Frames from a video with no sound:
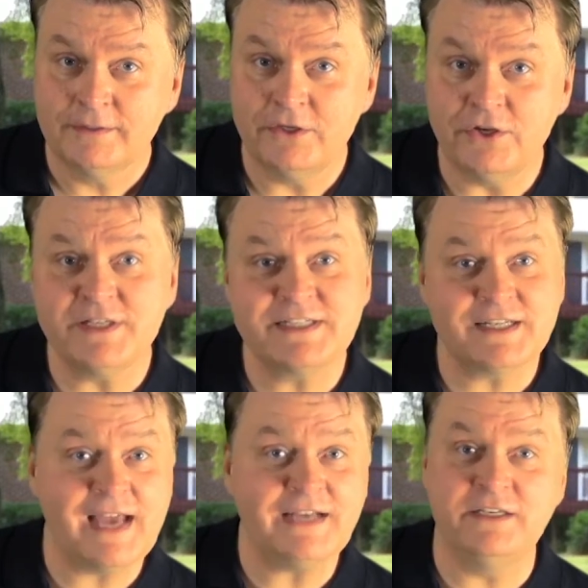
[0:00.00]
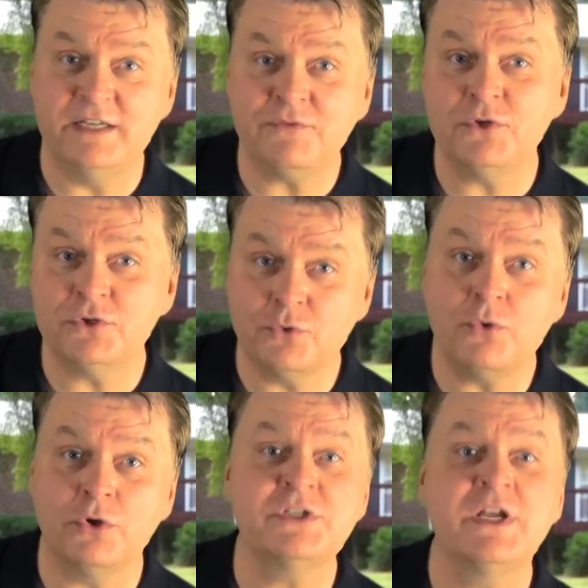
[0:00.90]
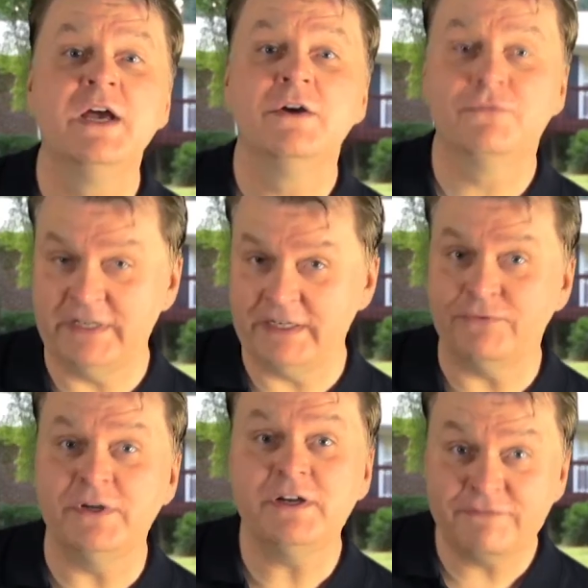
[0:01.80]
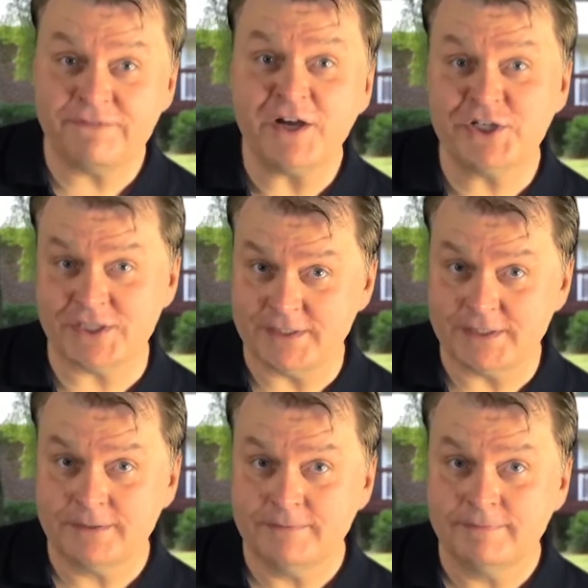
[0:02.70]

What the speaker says: You can select different tools for different functions.